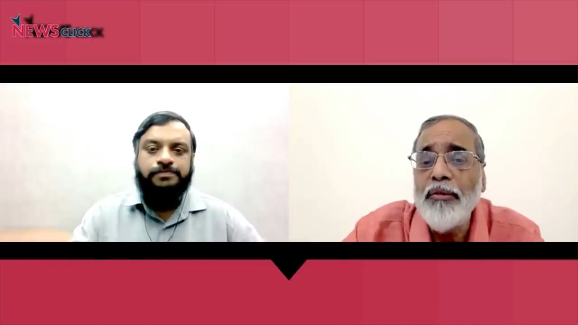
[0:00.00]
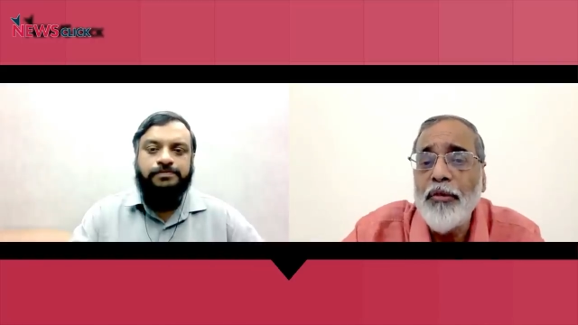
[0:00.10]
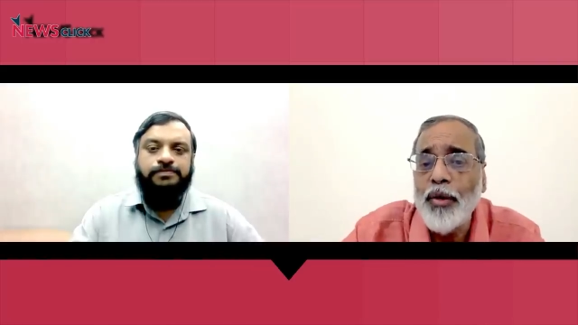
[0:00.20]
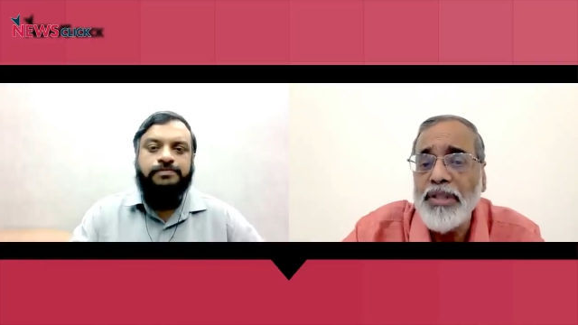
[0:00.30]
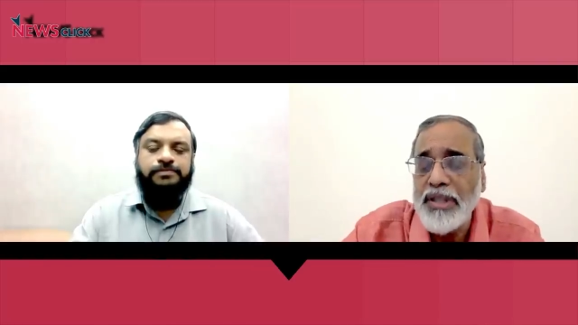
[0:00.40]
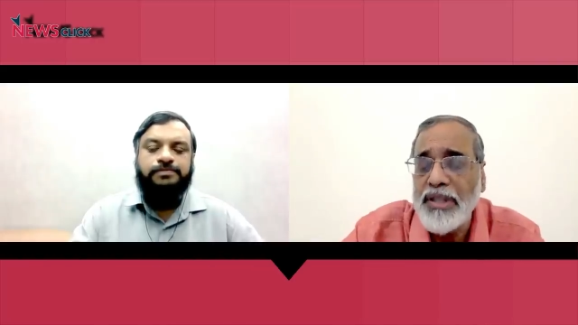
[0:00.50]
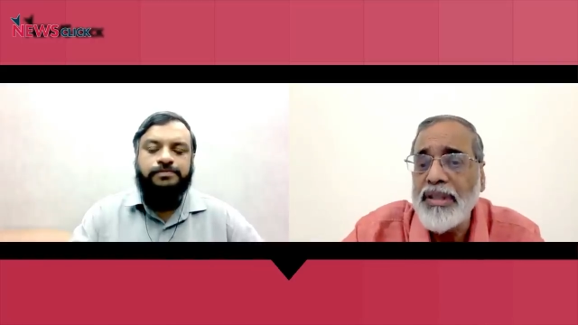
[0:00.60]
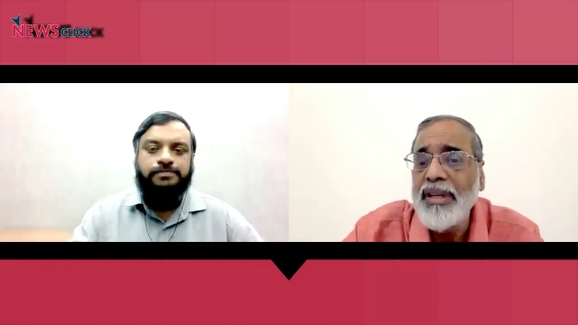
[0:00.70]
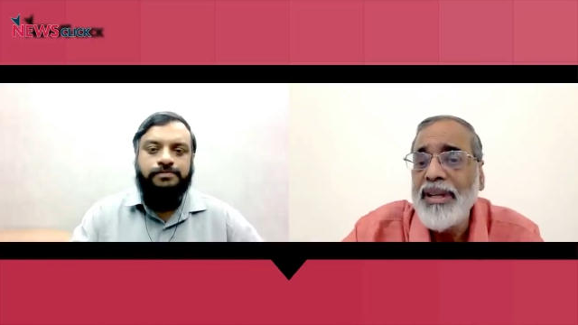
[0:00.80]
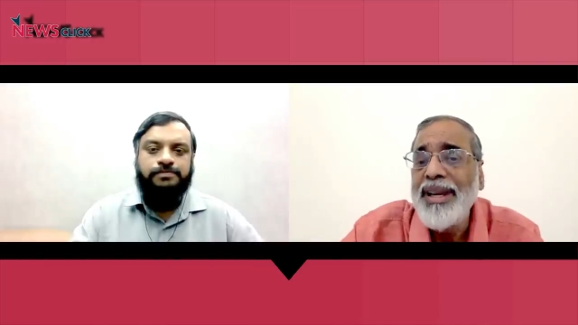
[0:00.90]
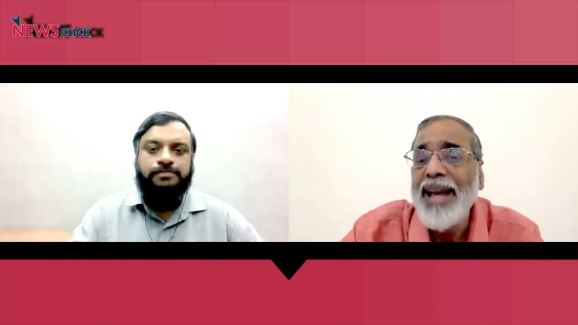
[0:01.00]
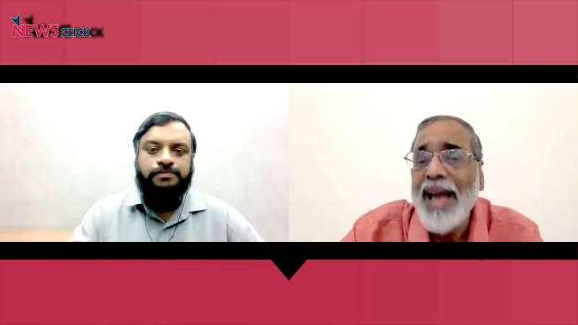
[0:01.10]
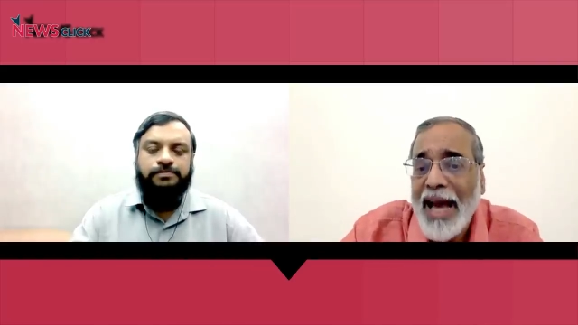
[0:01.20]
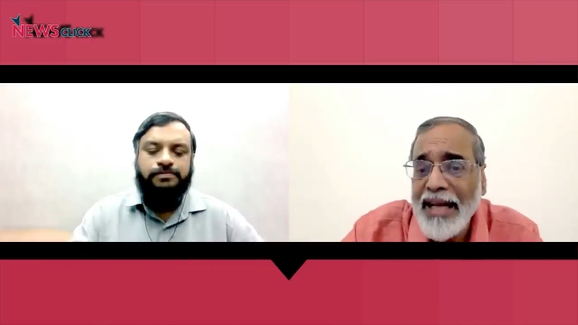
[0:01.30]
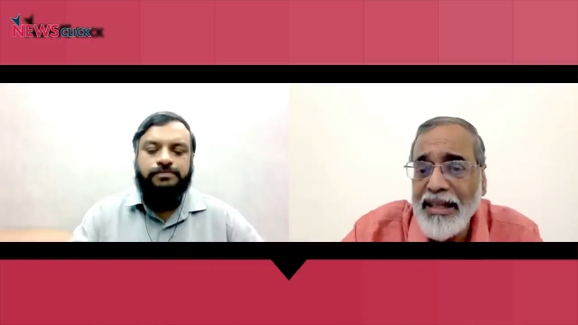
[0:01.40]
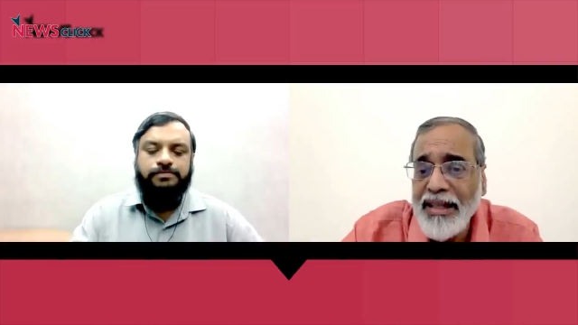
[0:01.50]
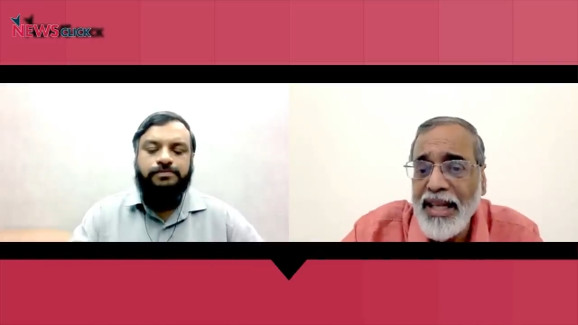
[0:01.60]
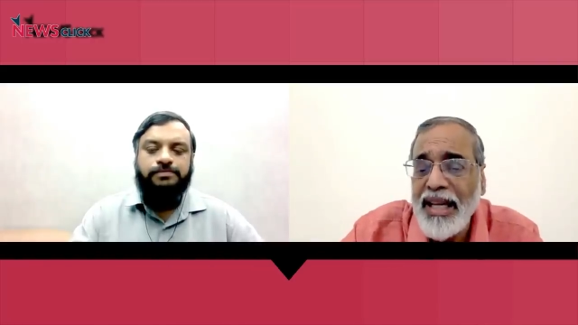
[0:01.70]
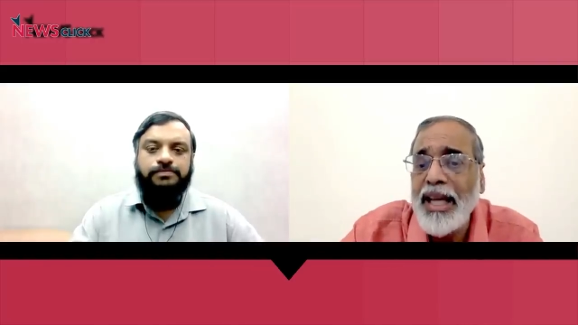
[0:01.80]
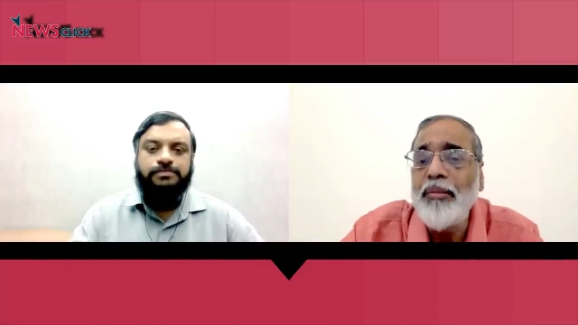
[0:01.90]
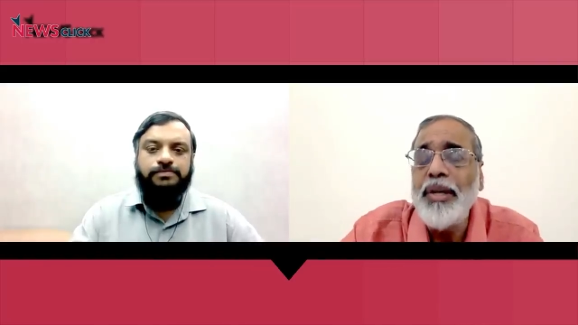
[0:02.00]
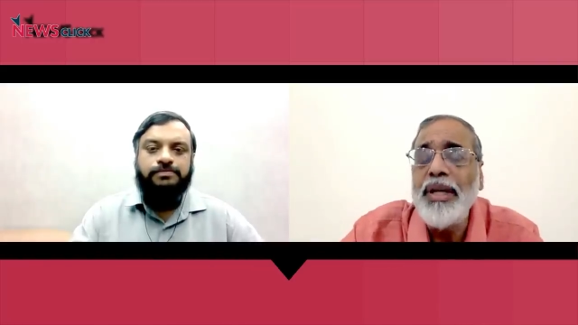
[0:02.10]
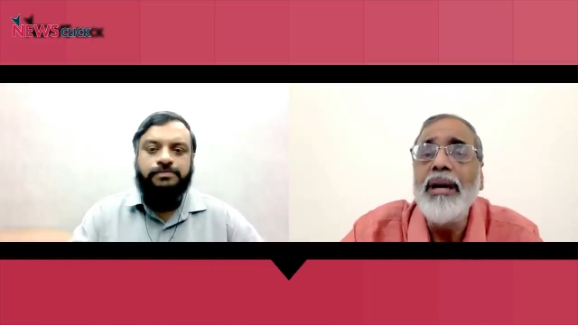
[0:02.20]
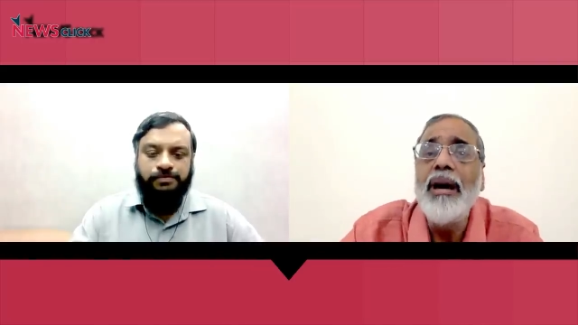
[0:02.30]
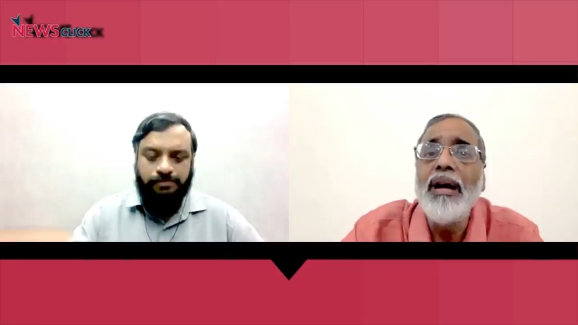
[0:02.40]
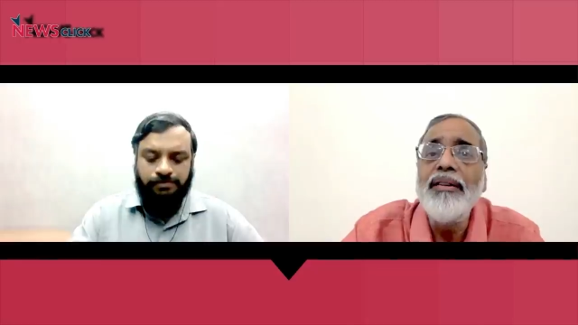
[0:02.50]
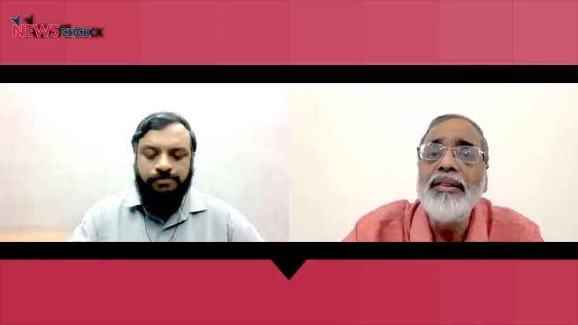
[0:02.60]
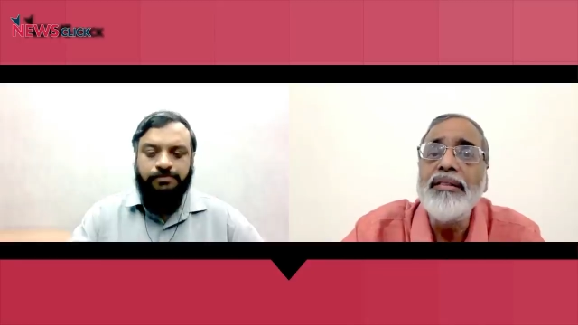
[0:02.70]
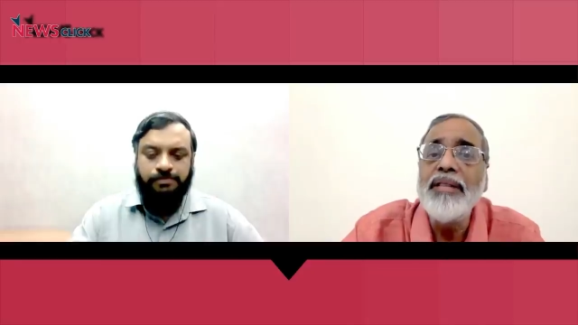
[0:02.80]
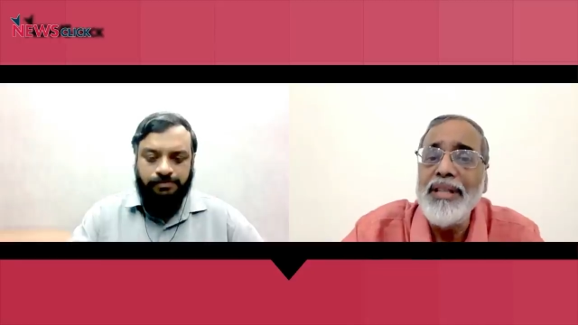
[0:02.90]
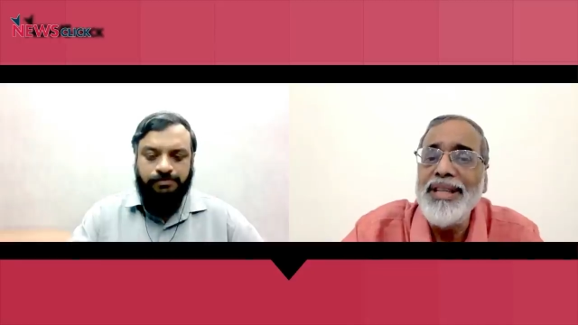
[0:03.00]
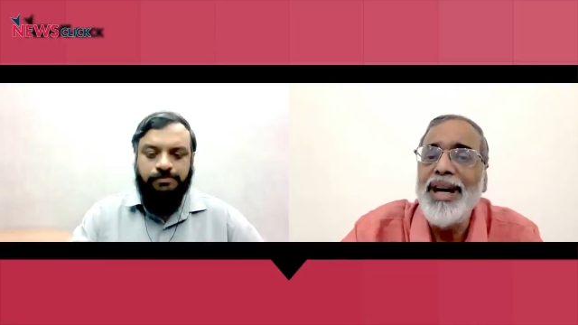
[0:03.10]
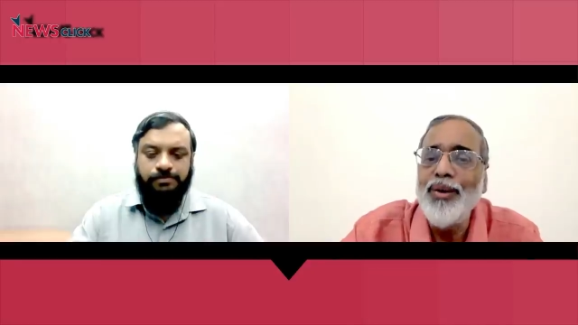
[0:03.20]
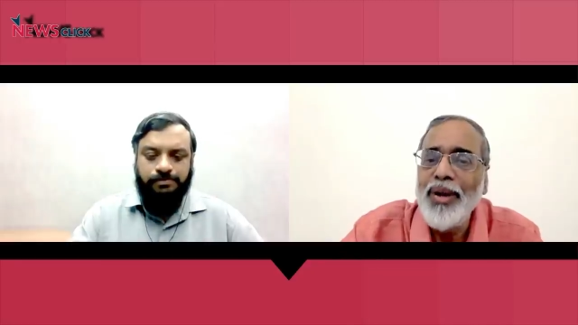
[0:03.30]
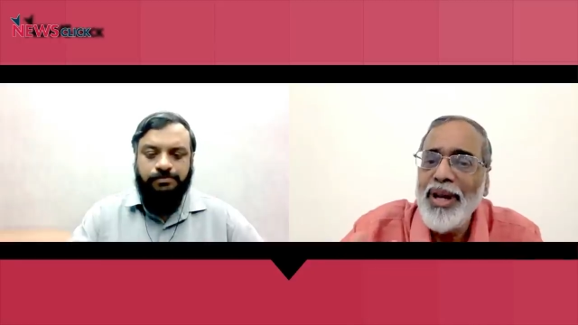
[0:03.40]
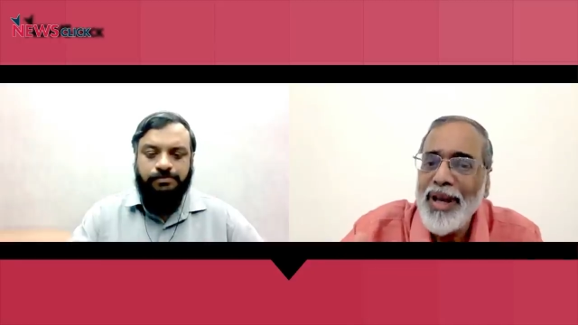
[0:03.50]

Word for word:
Speaker 1: forces and the neighboring countries sit down